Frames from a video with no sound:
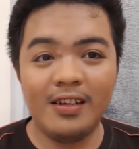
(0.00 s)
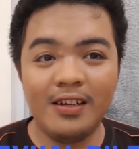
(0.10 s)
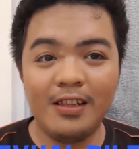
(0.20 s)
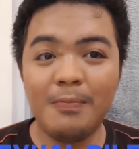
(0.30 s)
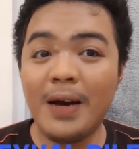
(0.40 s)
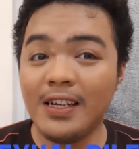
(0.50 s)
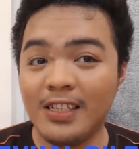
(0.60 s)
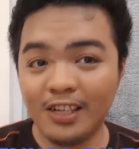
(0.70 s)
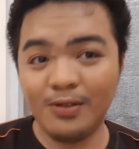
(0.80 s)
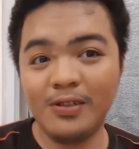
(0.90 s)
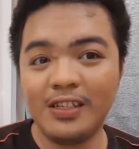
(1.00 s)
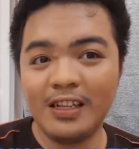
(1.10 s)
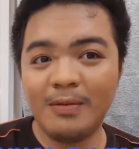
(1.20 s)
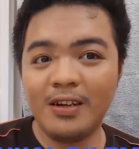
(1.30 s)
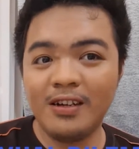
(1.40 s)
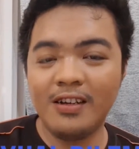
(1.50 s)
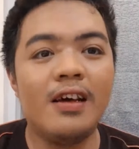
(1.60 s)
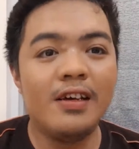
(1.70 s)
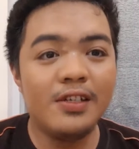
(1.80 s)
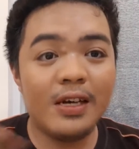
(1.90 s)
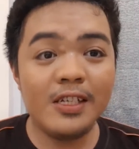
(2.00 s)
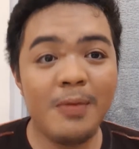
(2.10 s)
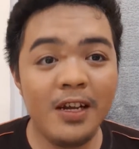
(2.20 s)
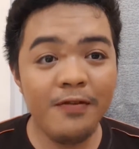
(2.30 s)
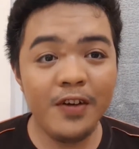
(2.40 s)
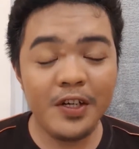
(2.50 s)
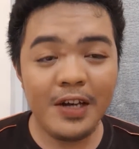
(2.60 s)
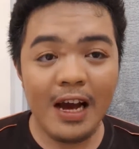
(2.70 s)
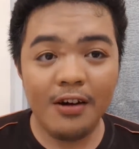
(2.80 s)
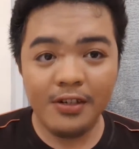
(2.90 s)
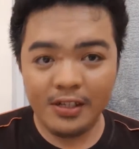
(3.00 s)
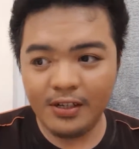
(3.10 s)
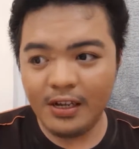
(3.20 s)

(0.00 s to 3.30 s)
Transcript: the bisexual dilemma. So as you might have figured out,